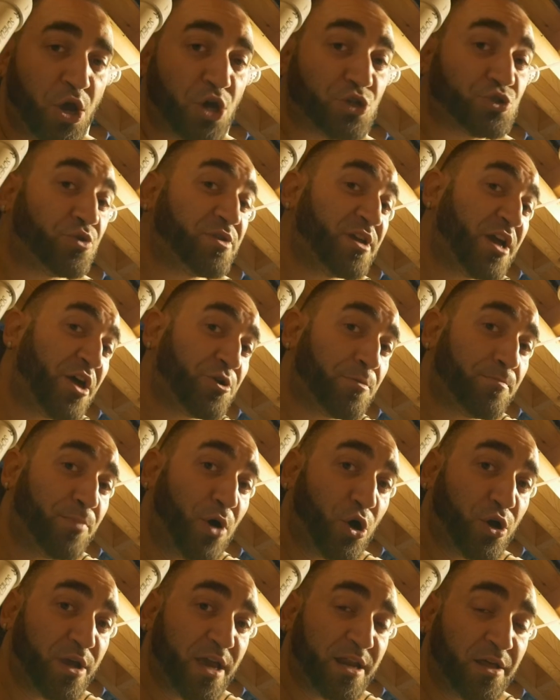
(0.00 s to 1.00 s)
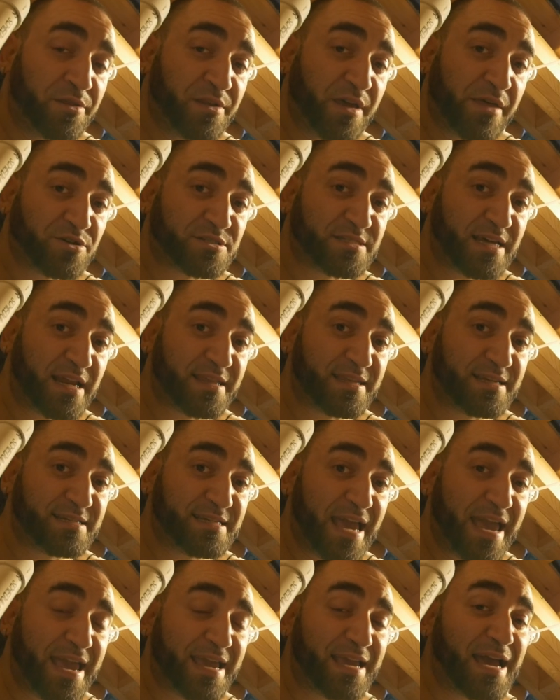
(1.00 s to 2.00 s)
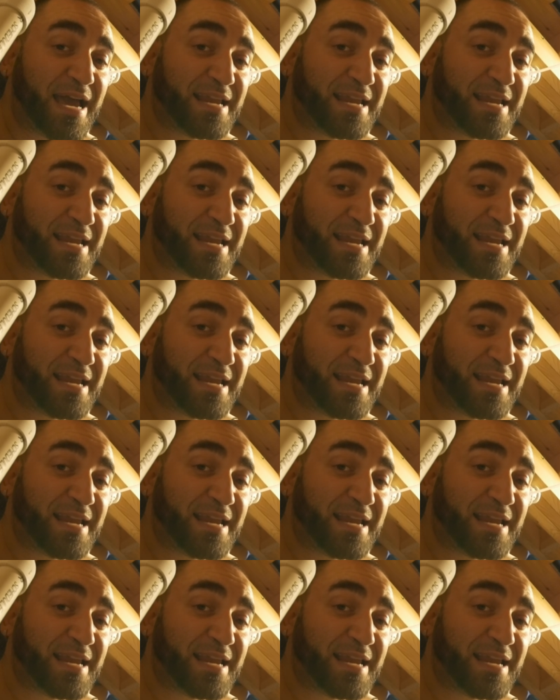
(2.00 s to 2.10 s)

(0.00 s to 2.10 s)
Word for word: So the other bulkhead on the other side of the tank,